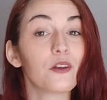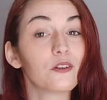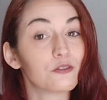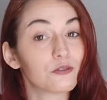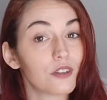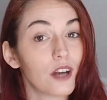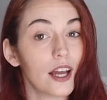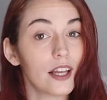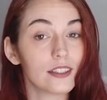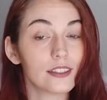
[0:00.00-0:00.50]

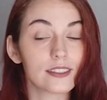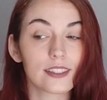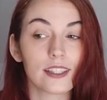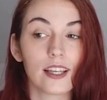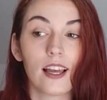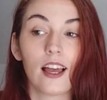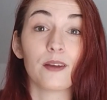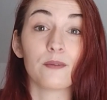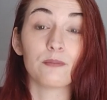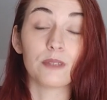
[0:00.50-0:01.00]
friends,
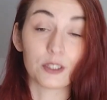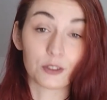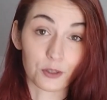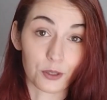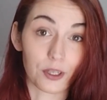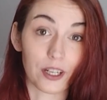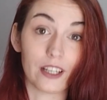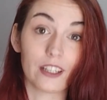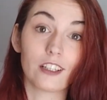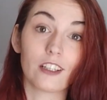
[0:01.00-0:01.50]

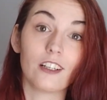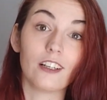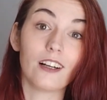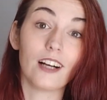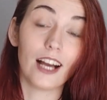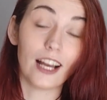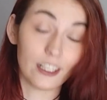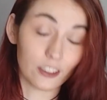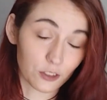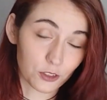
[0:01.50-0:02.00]

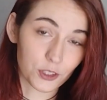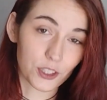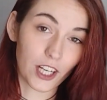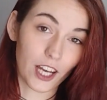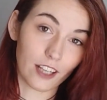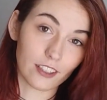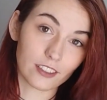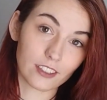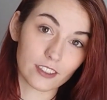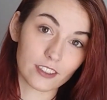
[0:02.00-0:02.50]
betrayal and
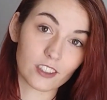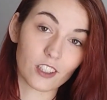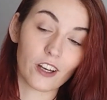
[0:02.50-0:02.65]
trust.